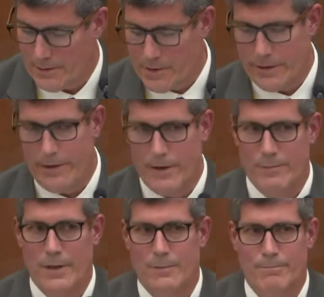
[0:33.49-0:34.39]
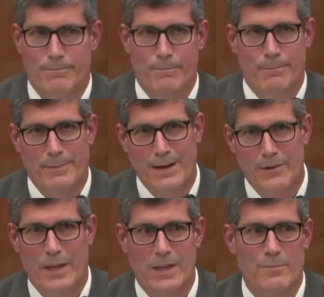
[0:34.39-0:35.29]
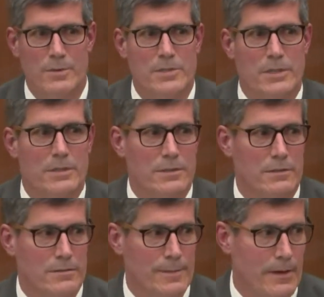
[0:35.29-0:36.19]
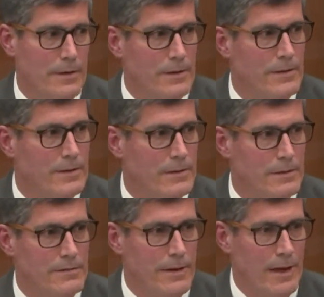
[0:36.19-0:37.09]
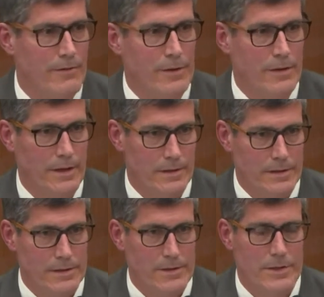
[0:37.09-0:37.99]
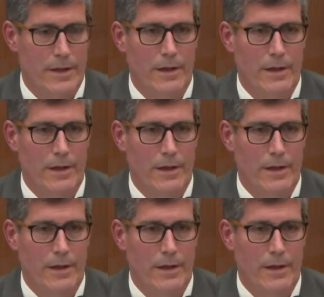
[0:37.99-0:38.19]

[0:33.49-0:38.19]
carried by about 8% of Americans of African heritage.